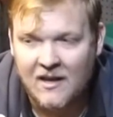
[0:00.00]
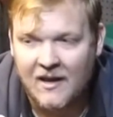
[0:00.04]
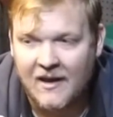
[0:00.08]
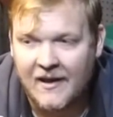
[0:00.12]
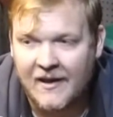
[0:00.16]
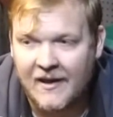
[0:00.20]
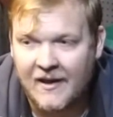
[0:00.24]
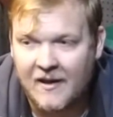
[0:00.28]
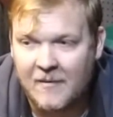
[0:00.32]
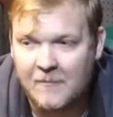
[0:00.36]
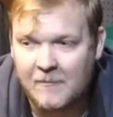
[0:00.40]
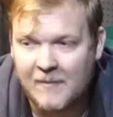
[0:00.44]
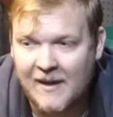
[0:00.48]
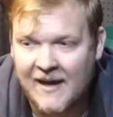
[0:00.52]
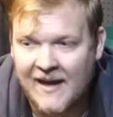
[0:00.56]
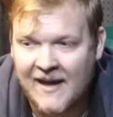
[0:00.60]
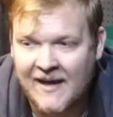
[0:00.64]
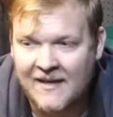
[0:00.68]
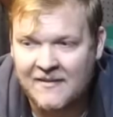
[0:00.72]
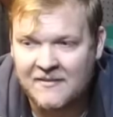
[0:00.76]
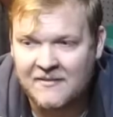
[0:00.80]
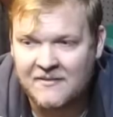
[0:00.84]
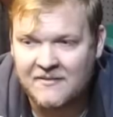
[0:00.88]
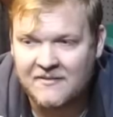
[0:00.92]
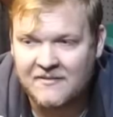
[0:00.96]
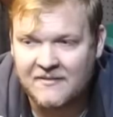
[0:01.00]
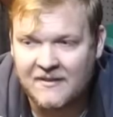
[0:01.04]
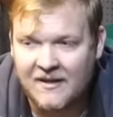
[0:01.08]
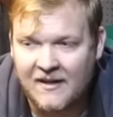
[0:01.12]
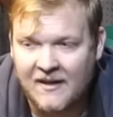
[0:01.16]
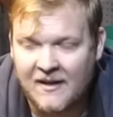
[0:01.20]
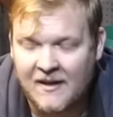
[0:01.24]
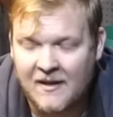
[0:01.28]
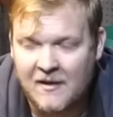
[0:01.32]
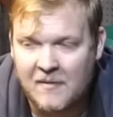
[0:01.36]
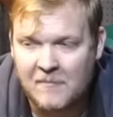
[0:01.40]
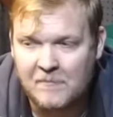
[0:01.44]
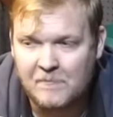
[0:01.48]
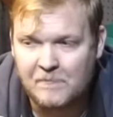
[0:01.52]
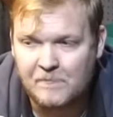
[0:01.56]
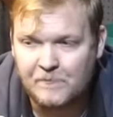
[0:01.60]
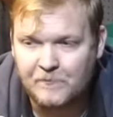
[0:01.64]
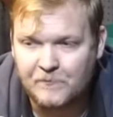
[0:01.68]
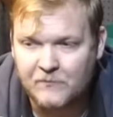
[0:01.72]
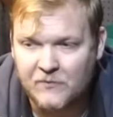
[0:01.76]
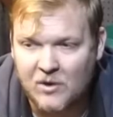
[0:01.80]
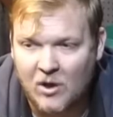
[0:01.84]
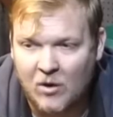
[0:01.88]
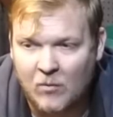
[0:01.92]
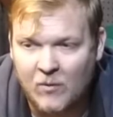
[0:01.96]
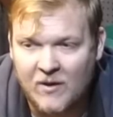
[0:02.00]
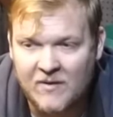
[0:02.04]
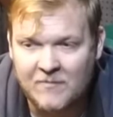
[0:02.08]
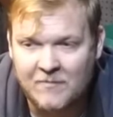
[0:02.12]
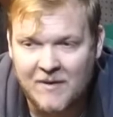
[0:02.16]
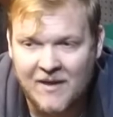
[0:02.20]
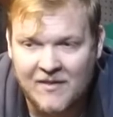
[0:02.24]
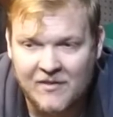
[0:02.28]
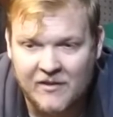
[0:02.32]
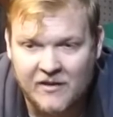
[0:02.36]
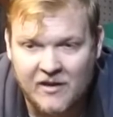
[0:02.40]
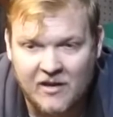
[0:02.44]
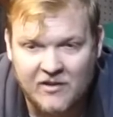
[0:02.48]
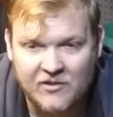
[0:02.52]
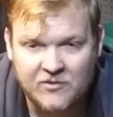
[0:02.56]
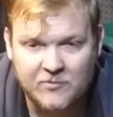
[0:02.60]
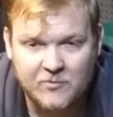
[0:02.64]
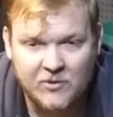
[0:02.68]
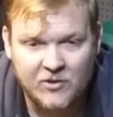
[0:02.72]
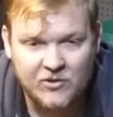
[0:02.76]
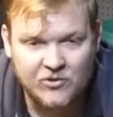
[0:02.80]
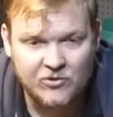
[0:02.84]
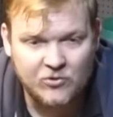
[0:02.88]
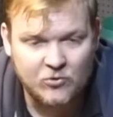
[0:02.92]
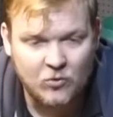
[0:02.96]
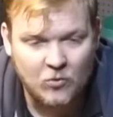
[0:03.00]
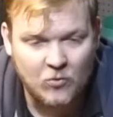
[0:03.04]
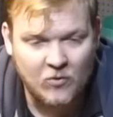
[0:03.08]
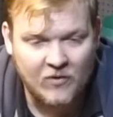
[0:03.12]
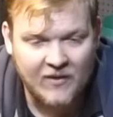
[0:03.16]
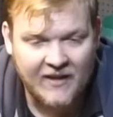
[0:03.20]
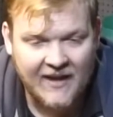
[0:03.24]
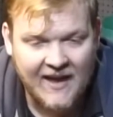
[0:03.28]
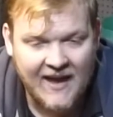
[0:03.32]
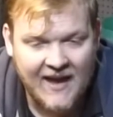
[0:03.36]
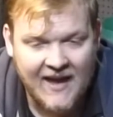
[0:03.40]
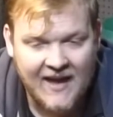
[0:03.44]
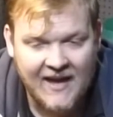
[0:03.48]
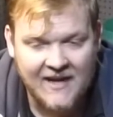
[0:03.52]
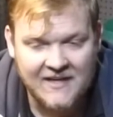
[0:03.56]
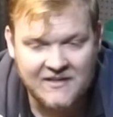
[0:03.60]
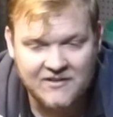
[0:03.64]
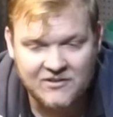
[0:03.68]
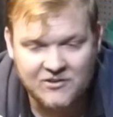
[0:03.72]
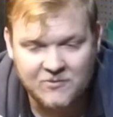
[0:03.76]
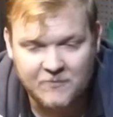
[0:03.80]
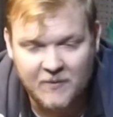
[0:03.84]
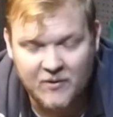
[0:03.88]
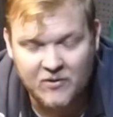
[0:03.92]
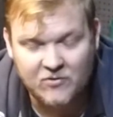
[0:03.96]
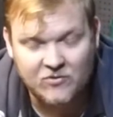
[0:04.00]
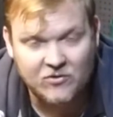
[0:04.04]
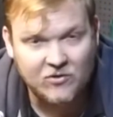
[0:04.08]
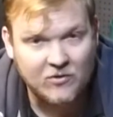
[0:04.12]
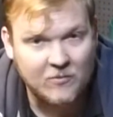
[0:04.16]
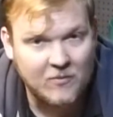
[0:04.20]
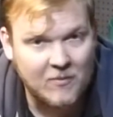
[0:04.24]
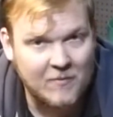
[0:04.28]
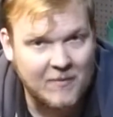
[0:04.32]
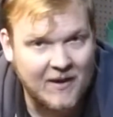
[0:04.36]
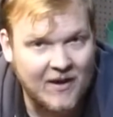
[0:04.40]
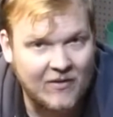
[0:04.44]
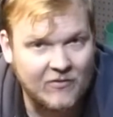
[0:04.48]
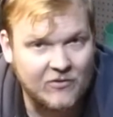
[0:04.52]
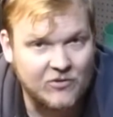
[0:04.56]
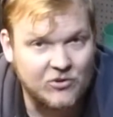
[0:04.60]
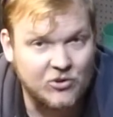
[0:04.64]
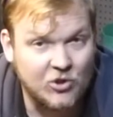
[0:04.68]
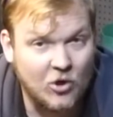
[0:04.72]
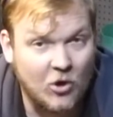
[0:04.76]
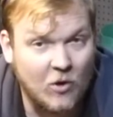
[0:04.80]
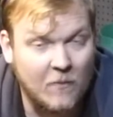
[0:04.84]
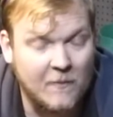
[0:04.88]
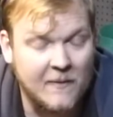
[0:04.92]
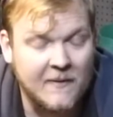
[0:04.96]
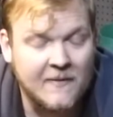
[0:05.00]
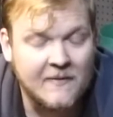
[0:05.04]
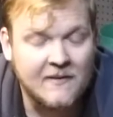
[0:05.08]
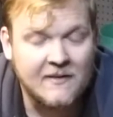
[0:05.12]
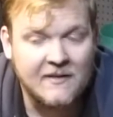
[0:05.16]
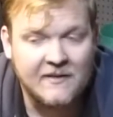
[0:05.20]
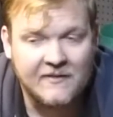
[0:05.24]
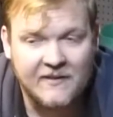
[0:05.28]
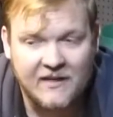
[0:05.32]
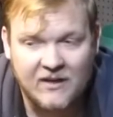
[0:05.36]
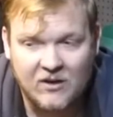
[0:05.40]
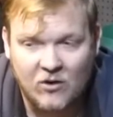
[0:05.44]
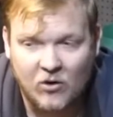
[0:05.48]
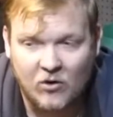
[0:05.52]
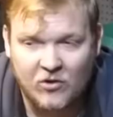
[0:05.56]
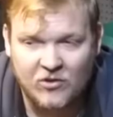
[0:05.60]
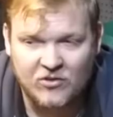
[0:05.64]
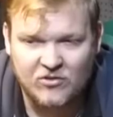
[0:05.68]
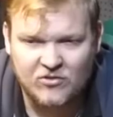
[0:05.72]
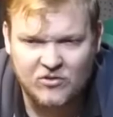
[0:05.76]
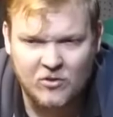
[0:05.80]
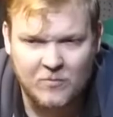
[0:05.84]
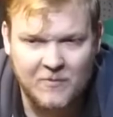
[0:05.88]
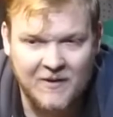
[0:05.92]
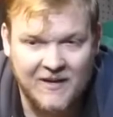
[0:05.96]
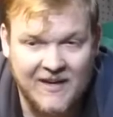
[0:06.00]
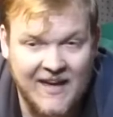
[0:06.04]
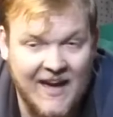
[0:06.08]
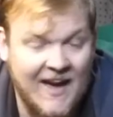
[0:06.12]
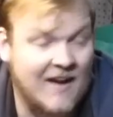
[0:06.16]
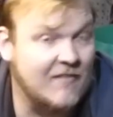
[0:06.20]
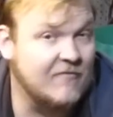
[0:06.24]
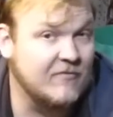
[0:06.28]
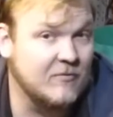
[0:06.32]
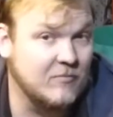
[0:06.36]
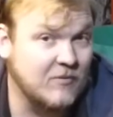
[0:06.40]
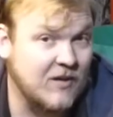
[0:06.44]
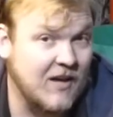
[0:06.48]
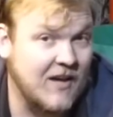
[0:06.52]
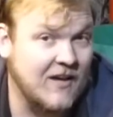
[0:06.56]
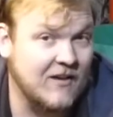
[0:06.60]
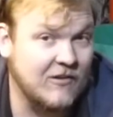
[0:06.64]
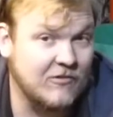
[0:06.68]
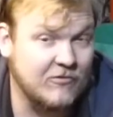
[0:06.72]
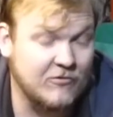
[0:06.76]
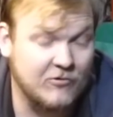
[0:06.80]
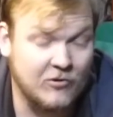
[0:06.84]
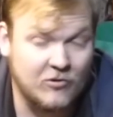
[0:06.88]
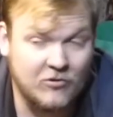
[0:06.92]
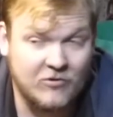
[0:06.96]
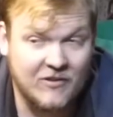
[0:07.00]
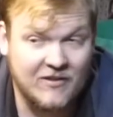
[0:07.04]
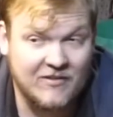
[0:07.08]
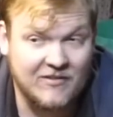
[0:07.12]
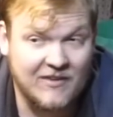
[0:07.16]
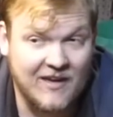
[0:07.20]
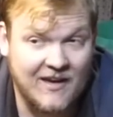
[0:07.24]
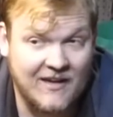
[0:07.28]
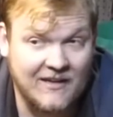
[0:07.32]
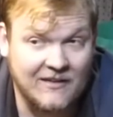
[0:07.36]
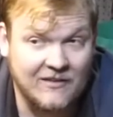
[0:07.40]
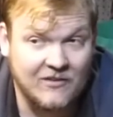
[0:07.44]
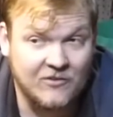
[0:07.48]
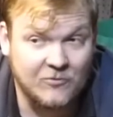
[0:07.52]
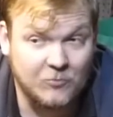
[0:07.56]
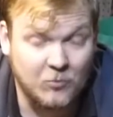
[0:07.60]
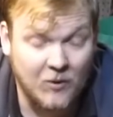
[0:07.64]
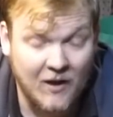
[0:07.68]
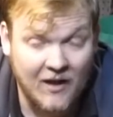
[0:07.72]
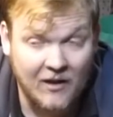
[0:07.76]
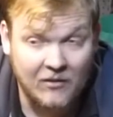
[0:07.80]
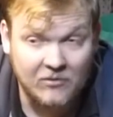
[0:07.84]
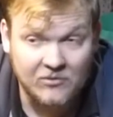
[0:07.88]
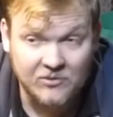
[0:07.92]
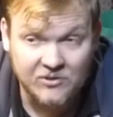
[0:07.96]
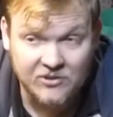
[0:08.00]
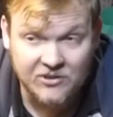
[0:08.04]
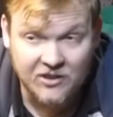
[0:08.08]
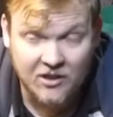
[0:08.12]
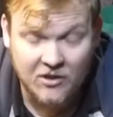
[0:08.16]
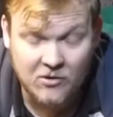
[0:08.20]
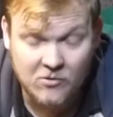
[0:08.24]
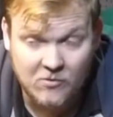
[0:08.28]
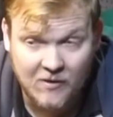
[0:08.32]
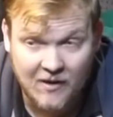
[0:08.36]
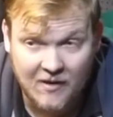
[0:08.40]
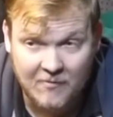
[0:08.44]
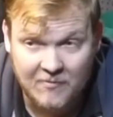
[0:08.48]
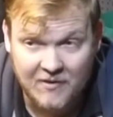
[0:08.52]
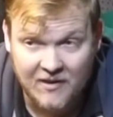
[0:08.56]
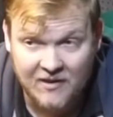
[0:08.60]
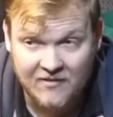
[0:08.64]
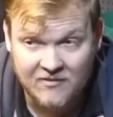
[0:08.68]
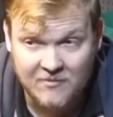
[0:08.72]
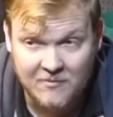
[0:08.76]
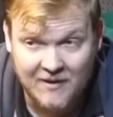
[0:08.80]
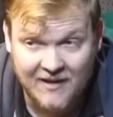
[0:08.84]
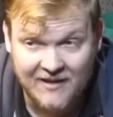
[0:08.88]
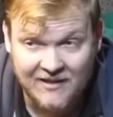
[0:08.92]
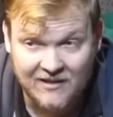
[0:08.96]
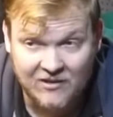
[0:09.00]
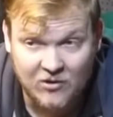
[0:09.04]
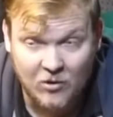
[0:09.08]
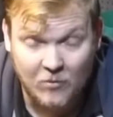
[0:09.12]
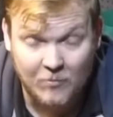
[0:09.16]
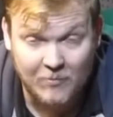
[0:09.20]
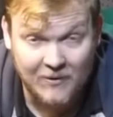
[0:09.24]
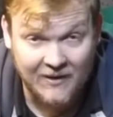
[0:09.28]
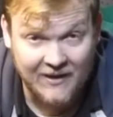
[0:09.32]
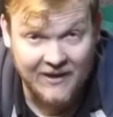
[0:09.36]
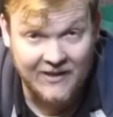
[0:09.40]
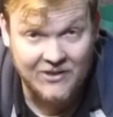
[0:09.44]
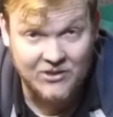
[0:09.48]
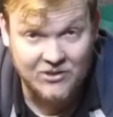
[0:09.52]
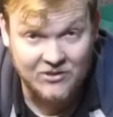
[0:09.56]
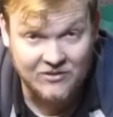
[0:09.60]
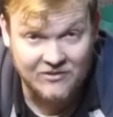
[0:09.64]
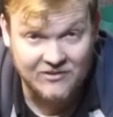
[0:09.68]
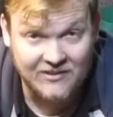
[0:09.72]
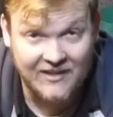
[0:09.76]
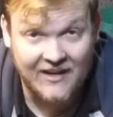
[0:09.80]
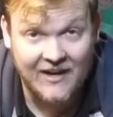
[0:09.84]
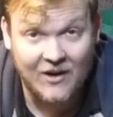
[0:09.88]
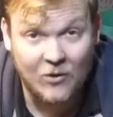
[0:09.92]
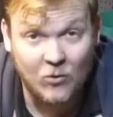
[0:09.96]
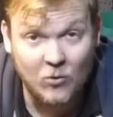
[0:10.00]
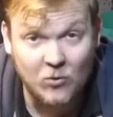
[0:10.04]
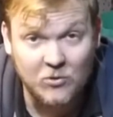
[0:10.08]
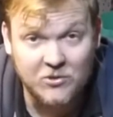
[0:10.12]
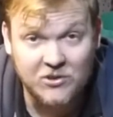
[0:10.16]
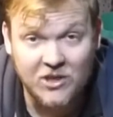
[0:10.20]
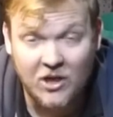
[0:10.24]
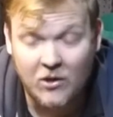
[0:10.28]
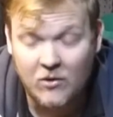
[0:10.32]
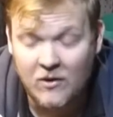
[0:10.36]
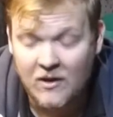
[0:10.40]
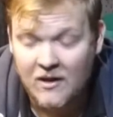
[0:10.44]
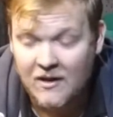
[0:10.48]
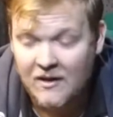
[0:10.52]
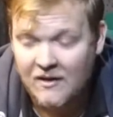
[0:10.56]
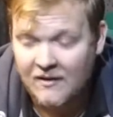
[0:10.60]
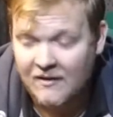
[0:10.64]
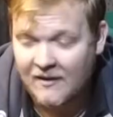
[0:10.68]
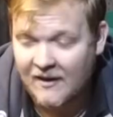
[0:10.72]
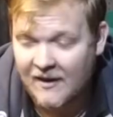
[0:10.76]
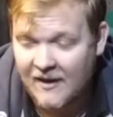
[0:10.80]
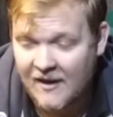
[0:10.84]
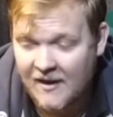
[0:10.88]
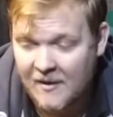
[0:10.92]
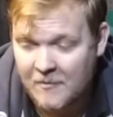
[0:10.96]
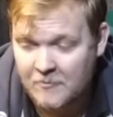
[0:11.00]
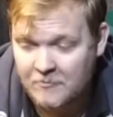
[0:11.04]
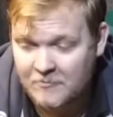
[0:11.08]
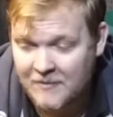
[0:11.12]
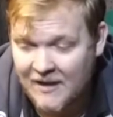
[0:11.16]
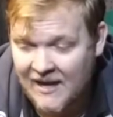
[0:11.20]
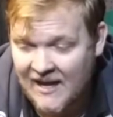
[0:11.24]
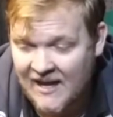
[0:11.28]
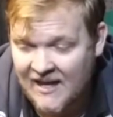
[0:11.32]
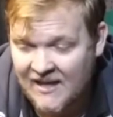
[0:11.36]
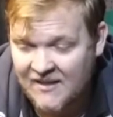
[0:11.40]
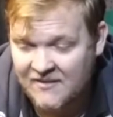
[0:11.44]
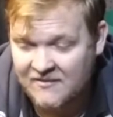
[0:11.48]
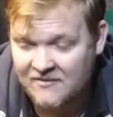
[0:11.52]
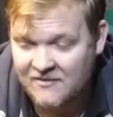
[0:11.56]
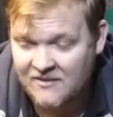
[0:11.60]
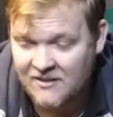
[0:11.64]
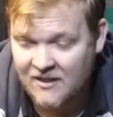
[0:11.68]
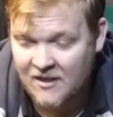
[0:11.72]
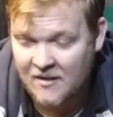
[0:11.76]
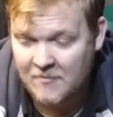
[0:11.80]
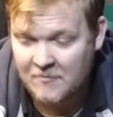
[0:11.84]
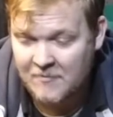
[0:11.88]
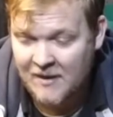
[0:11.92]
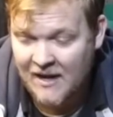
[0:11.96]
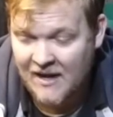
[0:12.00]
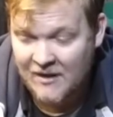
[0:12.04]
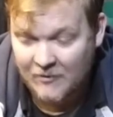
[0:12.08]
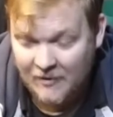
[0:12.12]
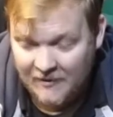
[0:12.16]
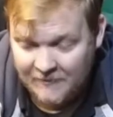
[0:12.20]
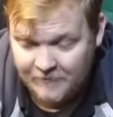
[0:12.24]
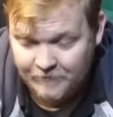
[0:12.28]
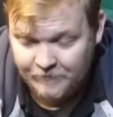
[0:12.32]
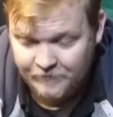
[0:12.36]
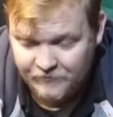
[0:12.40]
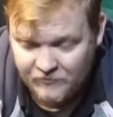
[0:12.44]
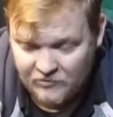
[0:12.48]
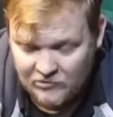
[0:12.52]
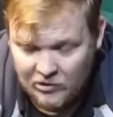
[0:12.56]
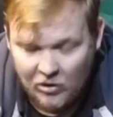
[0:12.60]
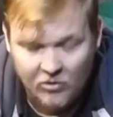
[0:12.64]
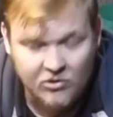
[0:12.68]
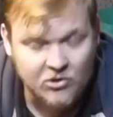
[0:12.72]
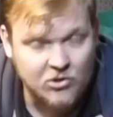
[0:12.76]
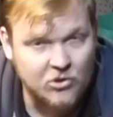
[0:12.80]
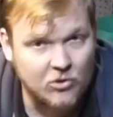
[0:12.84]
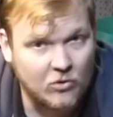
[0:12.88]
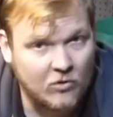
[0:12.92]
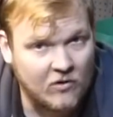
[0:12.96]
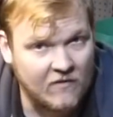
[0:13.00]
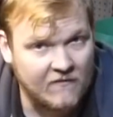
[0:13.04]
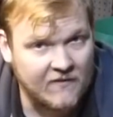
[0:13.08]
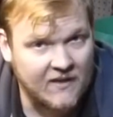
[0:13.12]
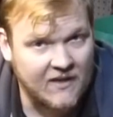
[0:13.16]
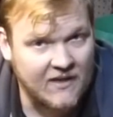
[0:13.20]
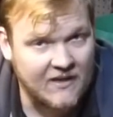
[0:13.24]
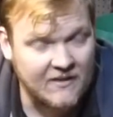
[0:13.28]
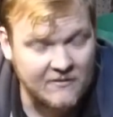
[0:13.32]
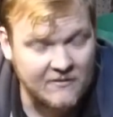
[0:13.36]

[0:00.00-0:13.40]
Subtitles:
I went and met the customer, saw what they had, spoke to them about the job. They got to stop a cat from getting through this gate as well, so there's some added complications there also. Anyway, long and short of it